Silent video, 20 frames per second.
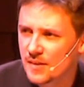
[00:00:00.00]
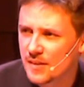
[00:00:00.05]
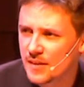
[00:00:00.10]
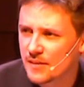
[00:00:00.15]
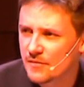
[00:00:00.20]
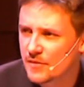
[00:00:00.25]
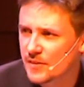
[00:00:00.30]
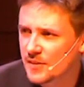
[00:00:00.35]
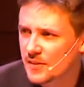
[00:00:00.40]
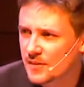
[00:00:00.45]

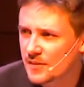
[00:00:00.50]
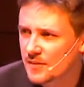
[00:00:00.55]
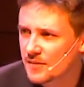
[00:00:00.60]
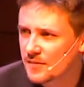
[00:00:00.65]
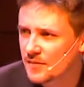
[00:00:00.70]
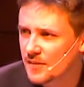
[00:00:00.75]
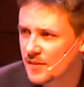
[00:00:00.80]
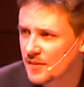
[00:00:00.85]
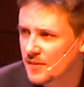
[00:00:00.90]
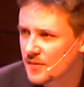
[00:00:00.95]
live in
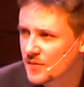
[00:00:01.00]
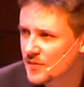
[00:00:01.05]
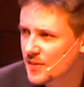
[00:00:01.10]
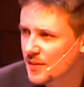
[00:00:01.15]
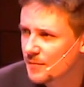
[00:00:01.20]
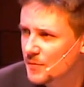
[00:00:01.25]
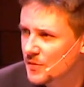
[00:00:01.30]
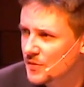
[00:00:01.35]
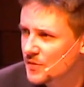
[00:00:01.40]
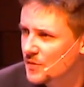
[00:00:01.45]
a
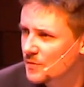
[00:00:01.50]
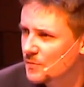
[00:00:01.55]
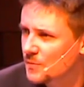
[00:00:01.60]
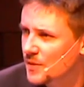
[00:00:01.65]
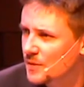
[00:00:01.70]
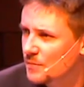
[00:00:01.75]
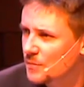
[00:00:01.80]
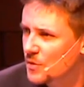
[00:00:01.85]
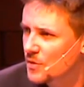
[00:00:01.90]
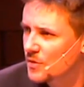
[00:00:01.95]
semi
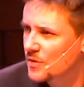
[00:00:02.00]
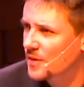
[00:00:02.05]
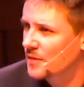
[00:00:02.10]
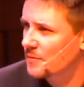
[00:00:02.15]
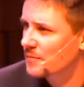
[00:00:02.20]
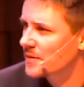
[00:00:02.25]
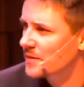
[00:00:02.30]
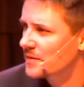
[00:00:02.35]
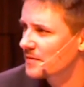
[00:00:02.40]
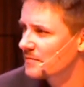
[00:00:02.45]
somewhere in
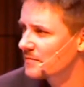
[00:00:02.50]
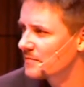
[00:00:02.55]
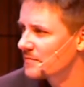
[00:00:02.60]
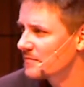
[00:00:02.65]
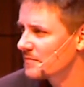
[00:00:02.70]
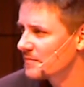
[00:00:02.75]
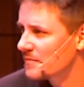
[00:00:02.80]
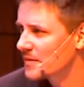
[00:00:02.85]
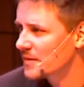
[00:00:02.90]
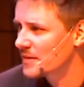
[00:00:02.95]
Morecambe.
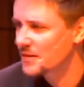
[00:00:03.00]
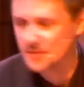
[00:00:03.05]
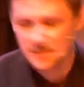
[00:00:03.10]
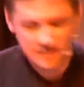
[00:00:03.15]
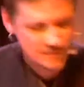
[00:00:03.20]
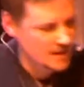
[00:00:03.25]
You know.